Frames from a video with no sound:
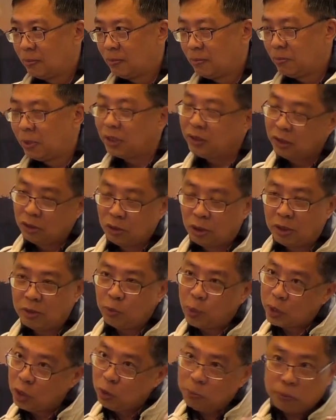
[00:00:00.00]
But the
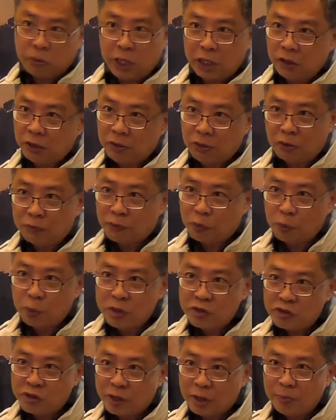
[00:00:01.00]
Lord, when you pray to the Lord for
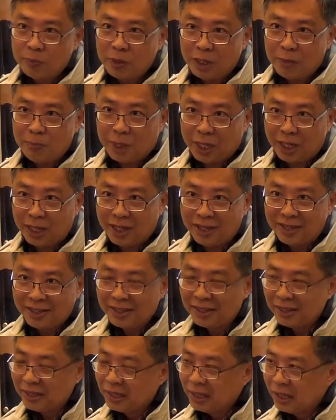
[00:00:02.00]
wisdom, he may
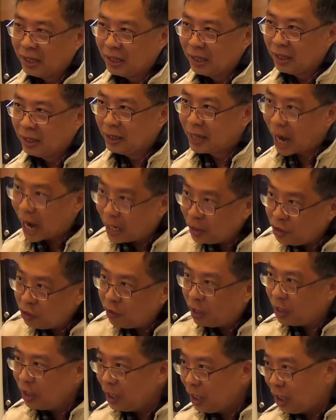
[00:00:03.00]
guide
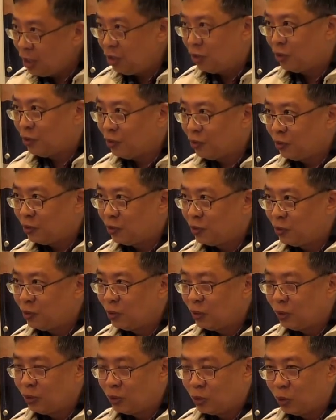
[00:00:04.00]
you and lead you
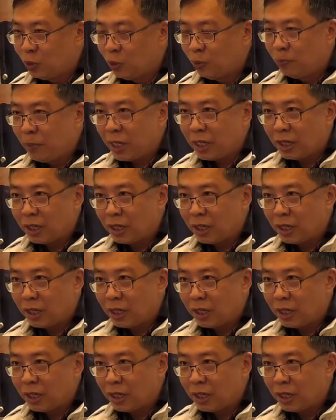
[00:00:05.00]
to